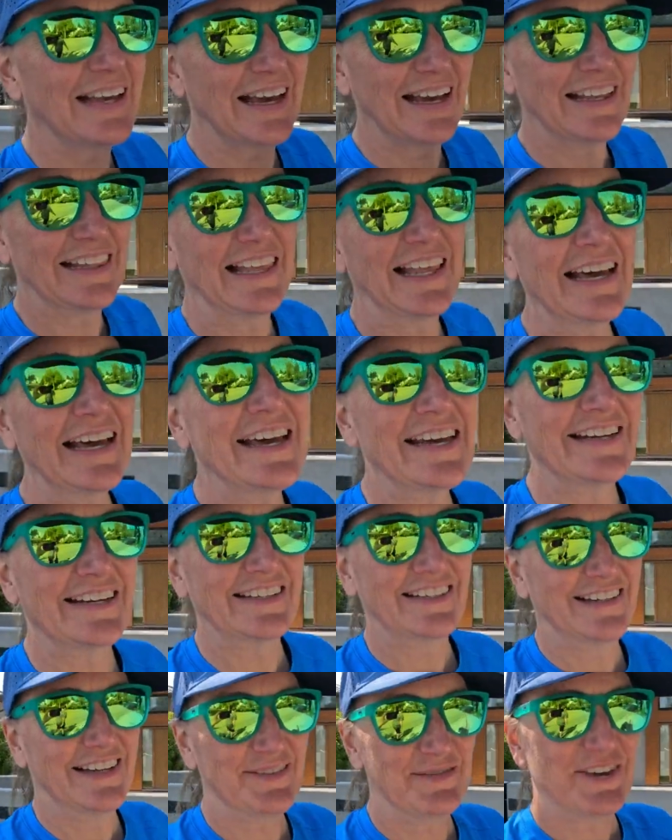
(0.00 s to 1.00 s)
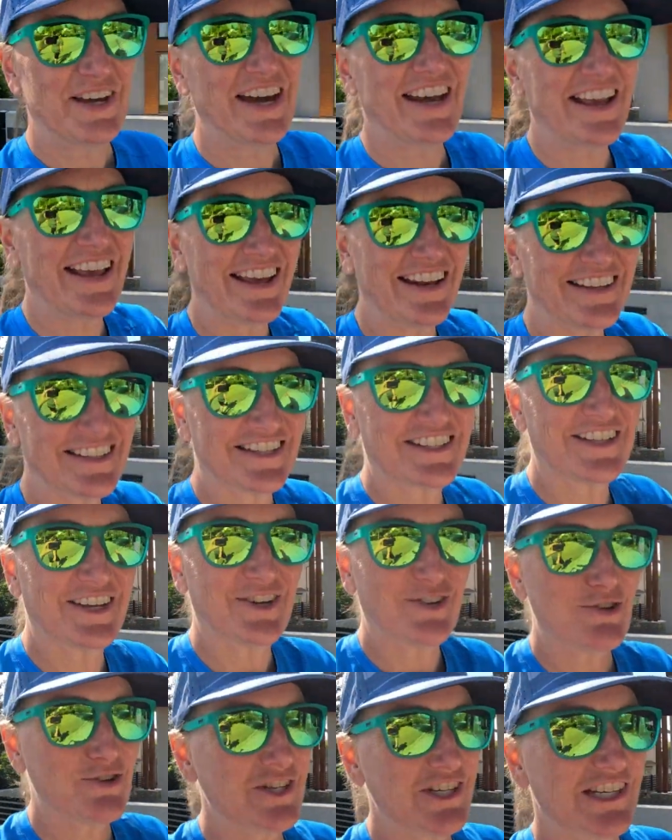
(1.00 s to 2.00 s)
I lied. I'm not heading to the
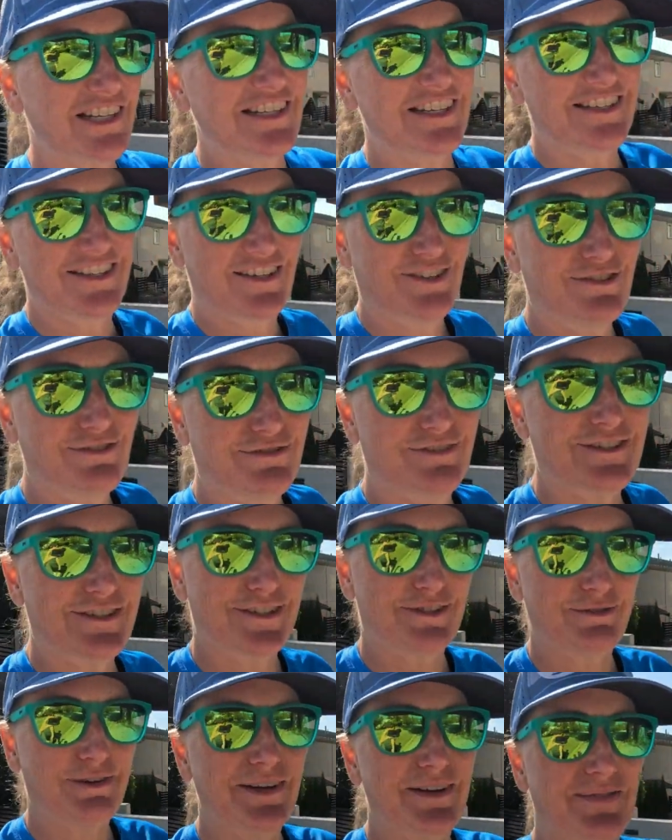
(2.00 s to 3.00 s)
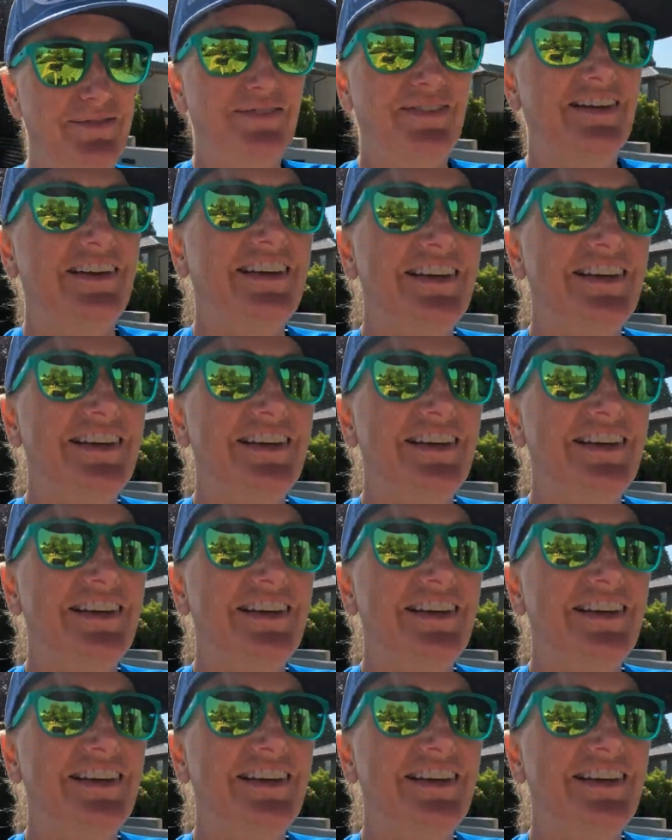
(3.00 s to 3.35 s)
ocean to go for a swim.